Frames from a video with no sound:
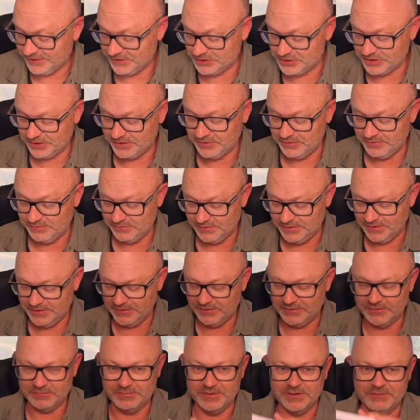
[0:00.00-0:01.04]
show you a
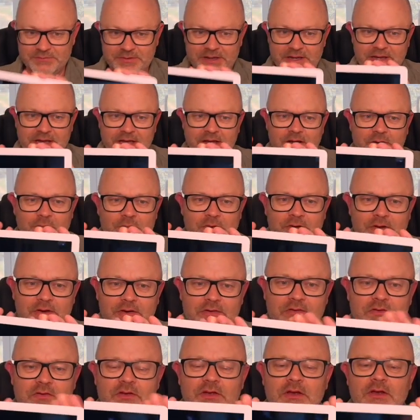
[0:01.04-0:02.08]
little bit about how it
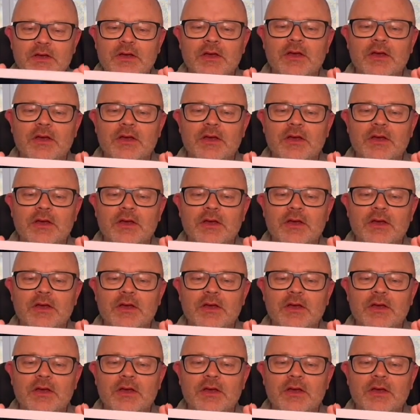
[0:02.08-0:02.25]
works